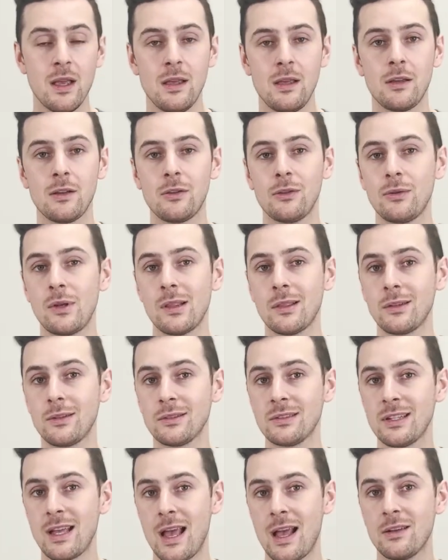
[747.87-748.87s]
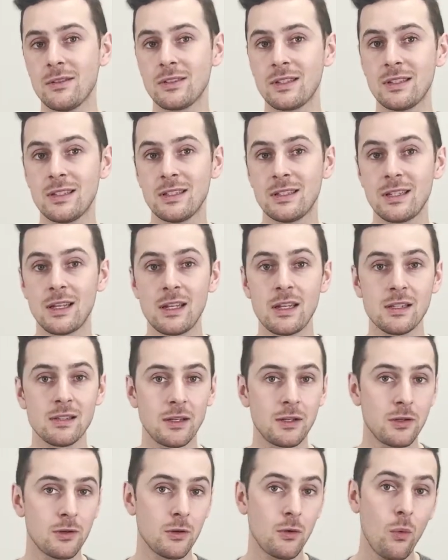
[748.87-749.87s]
including little towns and cities
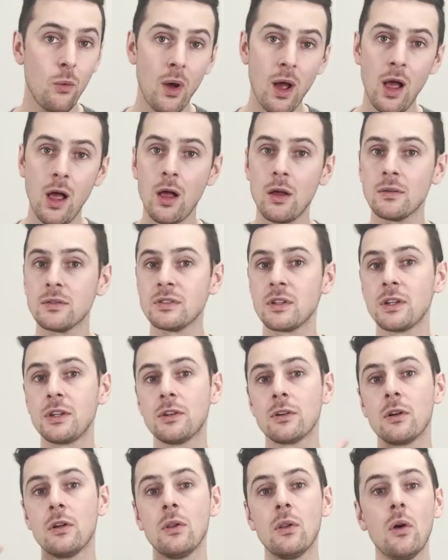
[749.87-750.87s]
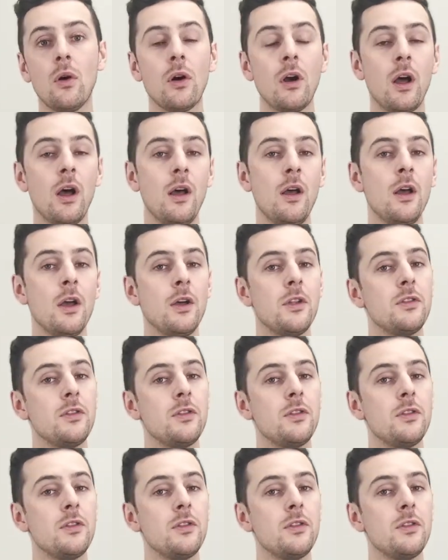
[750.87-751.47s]
like your Guelphs, like your Elora,